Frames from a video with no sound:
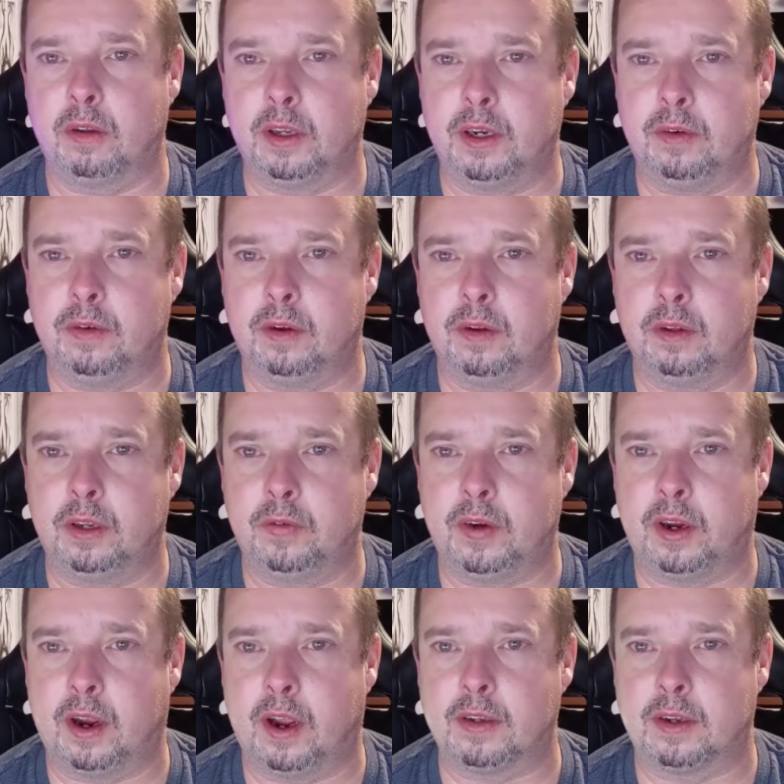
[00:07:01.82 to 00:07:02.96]
to leave you
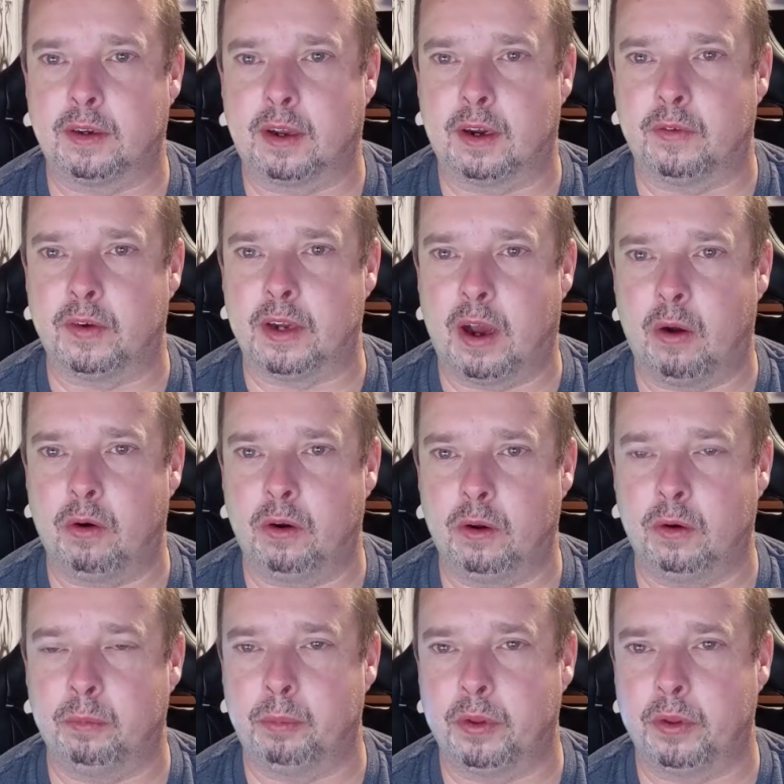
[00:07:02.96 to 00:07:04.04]
guys on kind of a downer note,